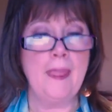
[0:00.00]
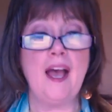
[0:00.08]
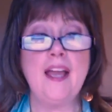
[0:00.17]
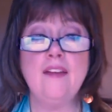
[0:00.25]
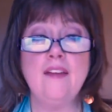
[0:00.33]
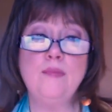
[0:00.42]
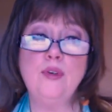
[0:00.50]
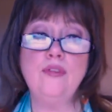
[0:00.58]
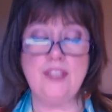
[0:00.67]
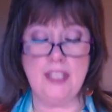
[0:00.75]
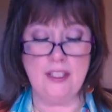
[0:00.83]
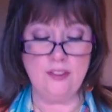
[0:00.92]
I have
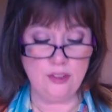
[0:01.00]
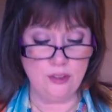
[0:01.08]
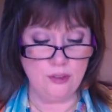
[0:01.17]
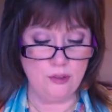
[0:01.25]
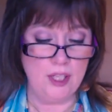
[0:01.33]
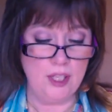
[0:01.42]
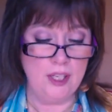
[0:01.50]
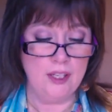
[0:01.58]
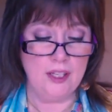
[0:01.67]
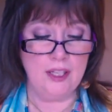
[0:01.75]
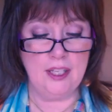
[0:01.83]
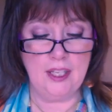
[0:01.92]
moved into
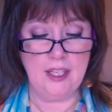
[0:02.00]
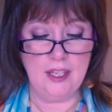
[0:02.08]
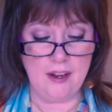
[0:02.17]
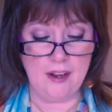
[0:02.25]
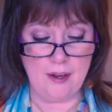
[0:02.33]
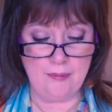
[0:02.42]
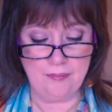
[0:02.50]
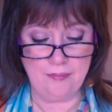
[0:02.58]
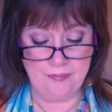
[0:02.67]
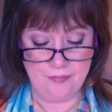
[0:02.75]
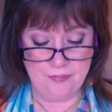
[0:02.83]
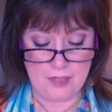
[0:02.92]
the
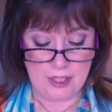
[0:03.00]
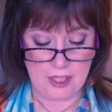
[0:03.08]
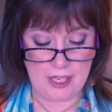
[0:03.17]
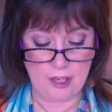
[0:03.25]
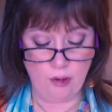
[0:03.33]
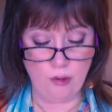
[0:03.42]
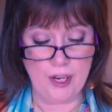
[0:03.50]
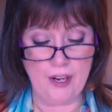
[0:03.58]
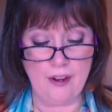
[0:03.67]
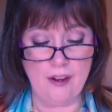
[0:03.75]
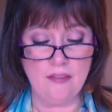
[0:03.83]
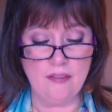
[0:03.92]
category
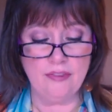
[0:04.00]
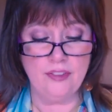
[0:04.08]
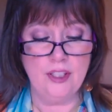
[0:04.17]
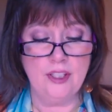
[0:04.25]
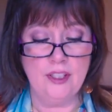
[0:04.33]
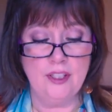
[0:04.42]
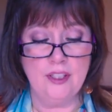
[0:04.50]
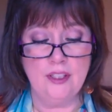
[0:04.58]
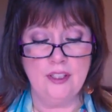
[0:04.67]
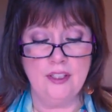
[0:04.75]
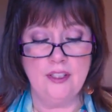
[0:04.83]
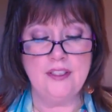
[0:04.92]
of
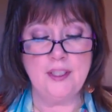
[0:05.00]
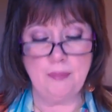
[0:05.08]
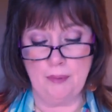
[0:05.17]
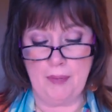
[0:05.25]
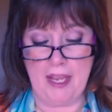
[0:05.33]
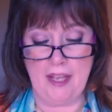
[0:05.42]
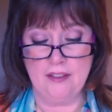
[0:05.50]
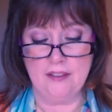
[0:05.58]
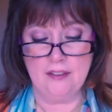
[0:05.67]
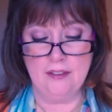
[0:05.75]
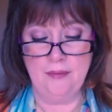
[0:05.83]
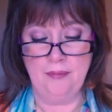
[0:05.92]
diplomats.